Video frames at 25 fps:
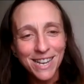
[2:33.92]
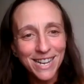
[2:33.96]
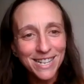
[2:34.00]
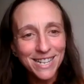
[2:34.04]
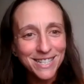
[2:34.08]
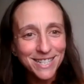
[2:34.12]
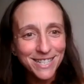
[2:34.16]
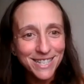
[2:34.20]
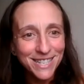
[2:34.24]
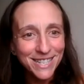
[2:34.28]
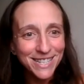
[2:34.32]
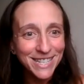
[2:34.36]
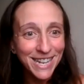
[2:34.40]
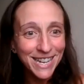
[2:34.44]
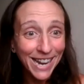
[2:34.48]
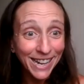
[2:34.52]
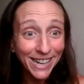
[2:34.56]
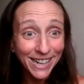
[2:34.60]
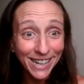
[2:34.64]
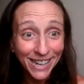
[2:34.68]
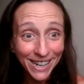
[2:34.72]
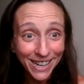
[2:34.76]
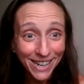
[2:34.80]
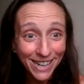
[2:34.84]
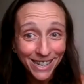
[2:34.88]
is to
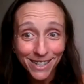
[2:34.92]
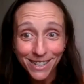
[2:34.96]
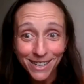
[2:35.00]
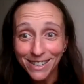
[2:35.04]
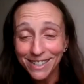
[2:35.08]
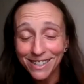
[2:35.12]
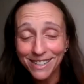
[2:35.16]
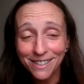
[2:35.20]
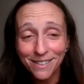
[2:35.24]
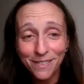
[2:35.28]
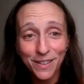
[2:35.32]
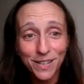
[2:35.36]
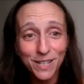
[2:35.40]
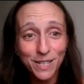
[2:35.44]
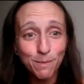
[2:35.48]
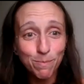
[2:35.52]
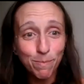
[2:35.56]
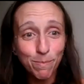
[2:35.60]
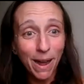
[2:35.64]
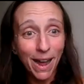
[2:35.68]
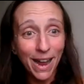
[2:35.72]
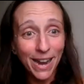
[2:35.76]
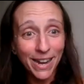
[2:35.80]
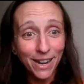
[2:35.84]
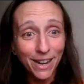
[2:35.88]
take in this
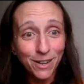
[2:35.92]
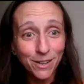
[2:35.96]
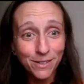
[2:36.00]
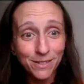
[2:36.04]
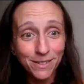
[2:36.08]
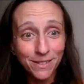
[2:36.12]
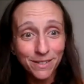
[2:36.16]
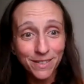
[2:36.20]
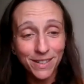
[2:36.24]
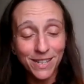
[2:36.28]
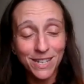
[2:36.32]
bio,